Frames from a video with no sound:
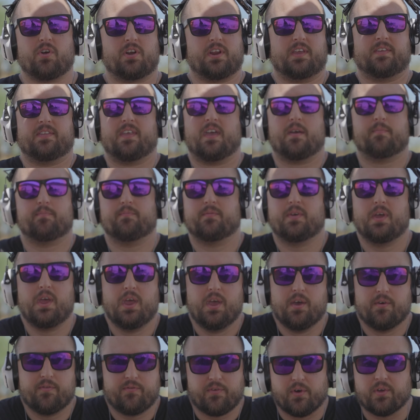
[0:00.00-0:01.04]
running them
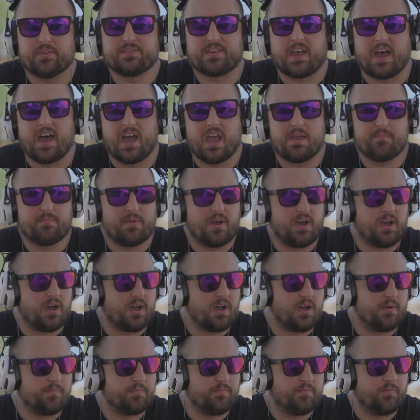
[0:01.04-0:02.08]
full time
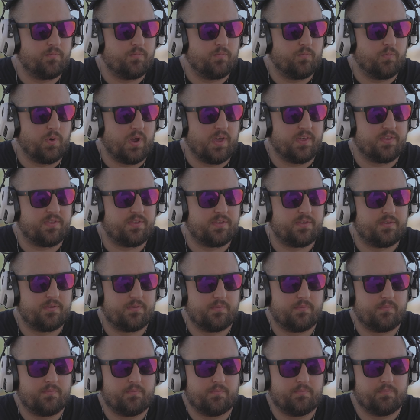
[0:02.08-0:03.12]

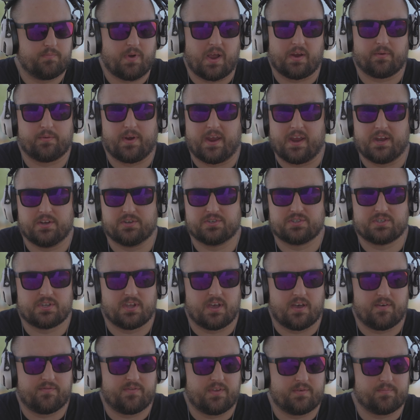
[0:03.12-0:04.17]
with my range
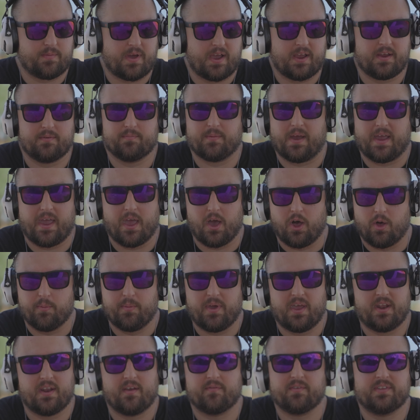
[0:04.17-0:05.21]
stuff and my
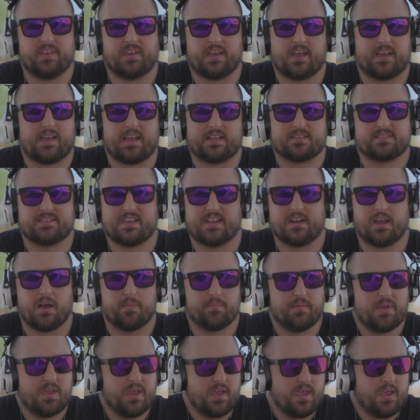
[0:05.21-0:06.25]
helmet and everything I got set up,